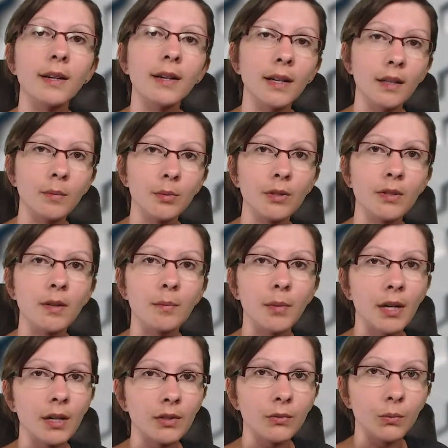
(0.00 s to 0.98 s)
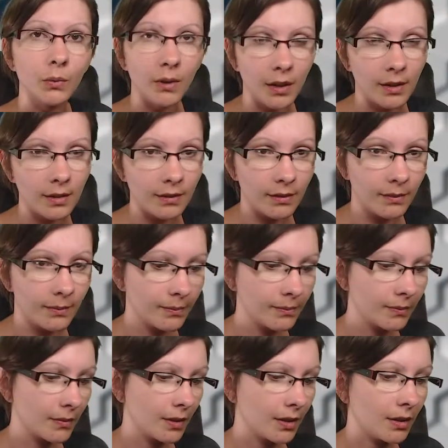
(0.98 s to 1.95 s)
that 90% box was.
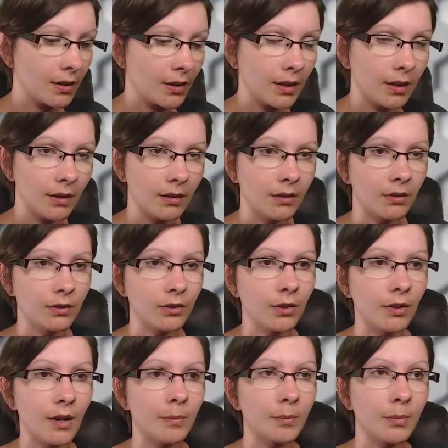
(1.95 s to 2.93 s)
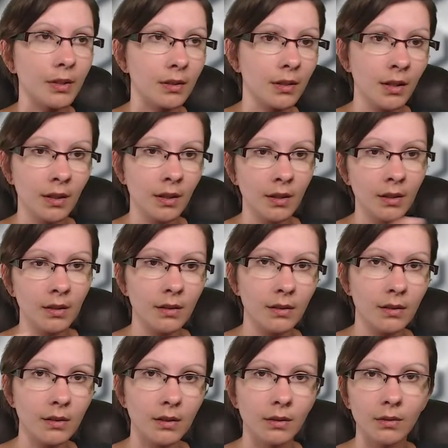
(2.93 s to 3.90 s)
And I'll show you that. But
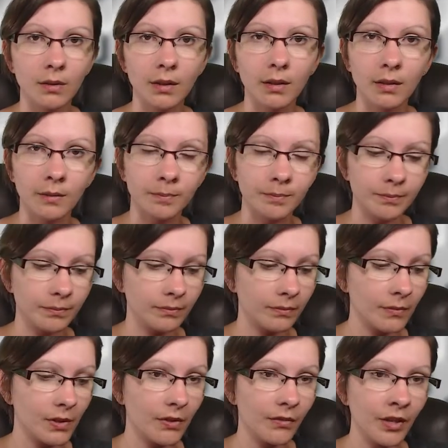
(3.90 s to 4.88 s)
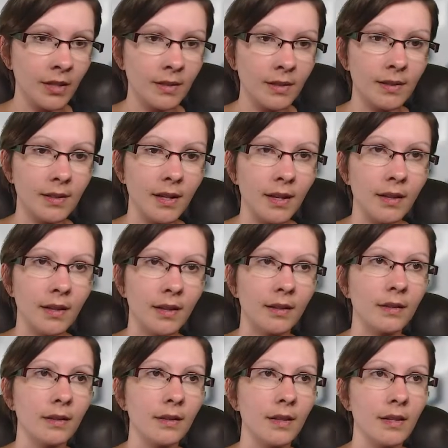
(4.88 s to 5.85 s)
so suffice to say
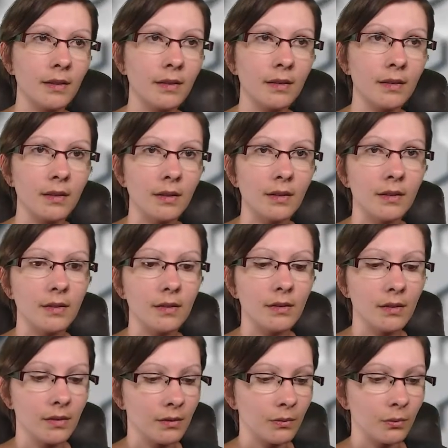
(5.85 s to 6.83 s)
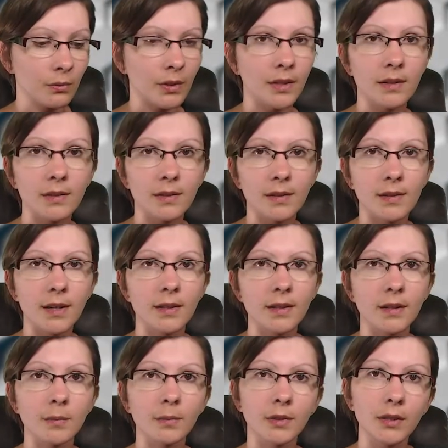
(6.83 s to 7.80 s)
that this is what this
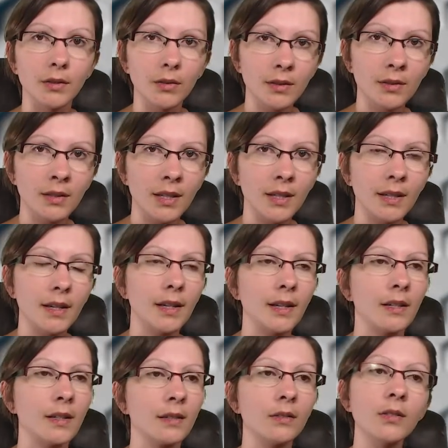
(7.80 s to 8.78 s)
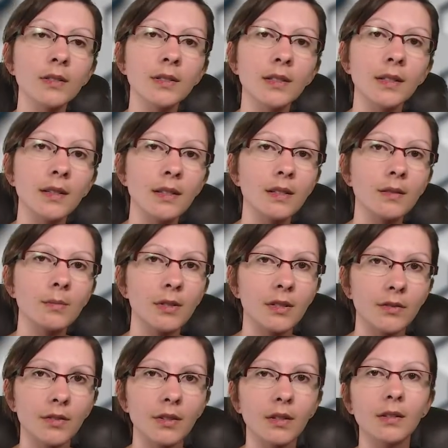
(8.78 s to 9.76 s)
design template looks like, and it looks like this
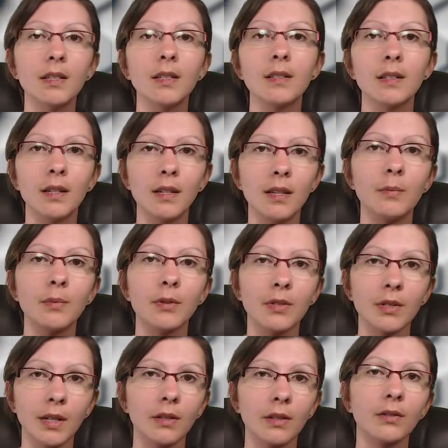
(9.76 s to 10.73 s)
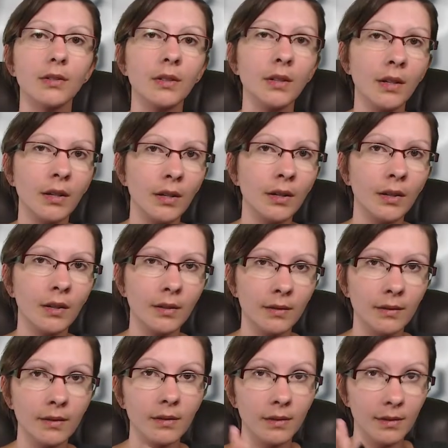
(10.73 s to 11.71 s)
specifically to keep your titles
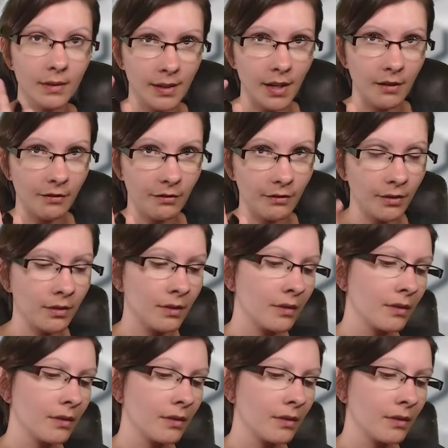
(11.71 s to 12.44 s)
safe.